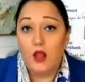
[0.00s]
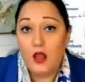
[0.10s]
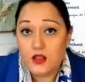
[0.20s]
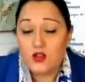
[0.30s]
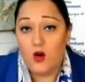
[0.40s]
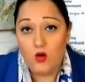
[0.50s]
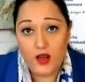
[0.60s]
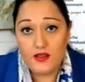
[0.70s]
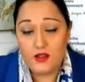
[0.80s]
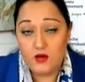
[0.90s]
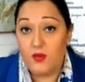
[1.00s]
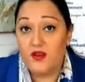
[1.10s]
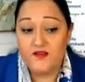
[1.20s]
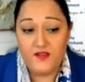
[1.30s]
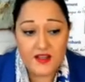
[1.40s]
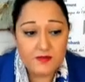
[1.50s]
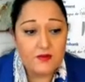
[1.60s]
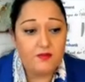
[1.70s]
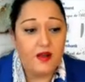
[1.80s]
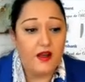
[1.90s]
So as European
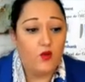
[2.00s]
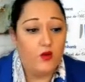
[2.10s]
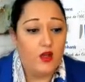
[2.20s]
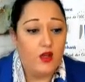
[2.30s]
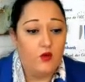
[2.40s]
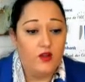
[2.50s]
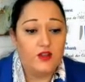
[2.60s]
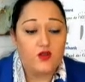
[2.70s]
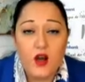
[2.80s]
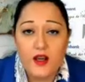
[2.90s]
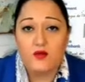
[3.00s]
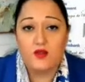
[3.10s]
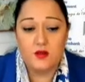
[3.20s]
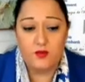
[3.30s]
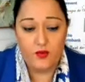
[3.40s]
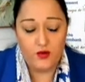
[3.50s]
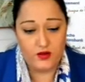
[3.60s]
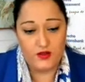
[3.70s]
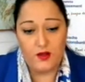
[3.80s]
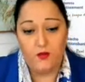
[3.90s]
Investment Bank, we try to
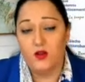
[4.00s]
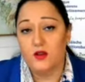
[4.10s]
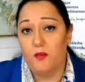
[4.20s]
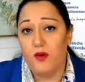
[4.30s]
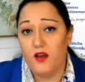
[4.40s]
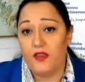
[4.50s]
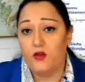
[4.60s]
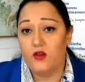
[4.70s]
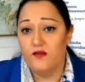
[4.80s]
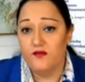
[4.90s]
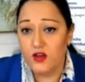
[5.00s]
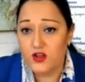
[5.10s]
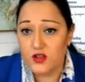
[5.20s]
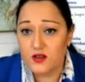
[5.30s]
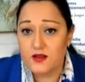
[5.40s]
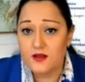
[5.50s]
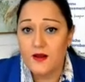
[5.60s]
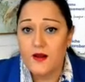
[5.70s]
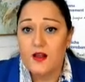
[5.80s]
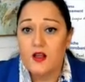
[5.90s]
support them on the path to convergence.
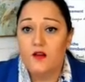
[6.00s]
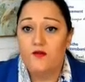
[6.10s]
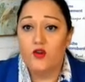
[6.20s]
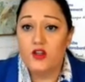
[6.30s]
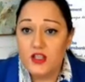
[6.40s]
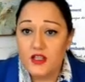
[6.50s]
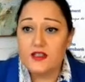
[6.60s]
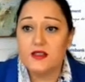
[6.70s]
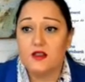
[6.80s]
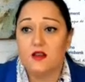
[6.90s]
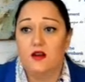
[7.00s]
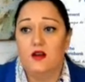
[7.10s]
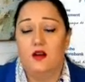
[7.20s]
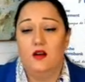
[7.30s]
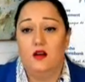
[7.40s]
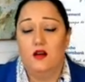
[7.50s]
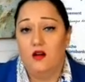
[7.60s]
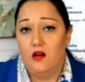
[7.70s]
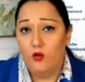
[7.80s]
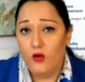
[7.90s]
For this,
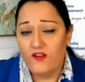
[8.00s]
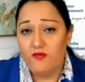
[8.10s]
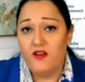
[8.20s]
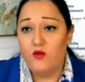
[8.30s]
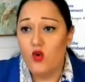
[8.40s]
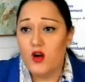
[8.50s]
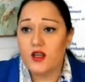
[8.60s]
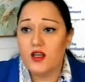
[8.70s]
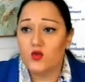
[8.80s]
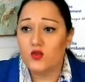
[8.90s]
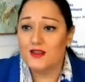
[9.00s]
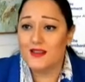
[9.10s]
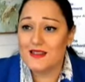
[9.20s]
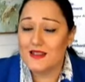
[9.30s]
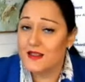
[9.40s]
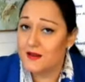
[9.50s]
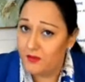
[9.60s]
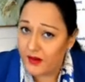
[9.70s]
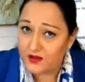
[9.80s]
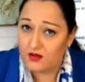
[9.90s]
we've been working to understand
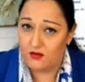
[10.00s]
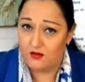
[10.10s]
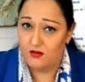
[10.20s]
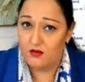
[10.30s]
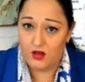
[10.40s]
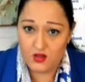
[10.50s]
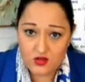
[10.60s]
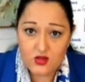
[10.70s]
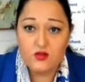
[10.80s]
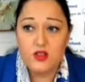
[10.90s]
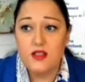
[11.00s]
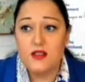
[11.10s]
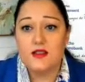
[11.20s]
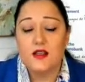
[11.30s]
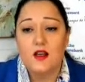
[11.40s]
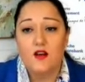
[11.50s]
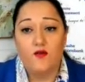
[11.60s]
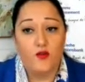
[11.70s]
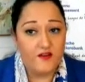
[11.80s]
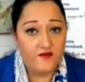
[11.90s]
better regional needs,
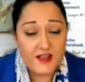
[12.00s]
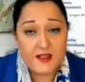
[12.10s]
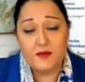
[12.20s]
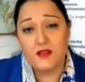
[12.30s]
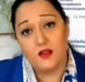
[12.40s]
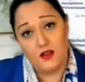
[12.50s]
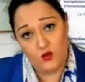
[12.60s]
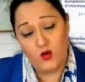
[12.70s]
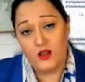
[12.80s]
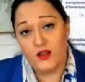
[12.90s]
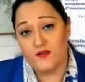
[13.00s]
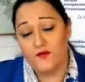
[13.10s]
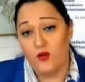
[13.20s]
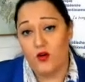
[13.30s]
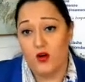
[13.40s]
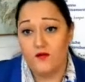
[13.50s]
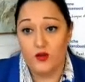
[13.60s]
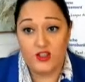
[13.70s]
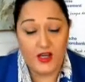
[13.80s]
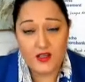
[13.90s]
for investments as well as for
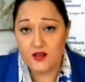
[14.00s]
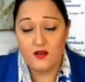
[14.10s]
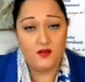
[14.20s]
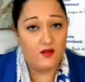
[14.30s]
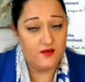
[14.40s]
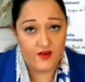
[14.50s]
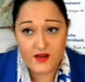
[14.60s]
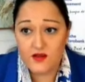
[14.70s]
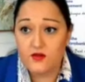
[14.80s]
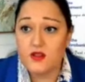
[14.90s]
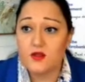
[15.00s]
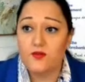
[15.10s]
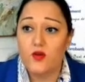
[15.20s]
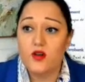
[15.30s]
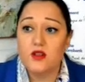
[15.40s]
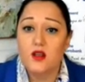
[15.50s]
technical and advisory support,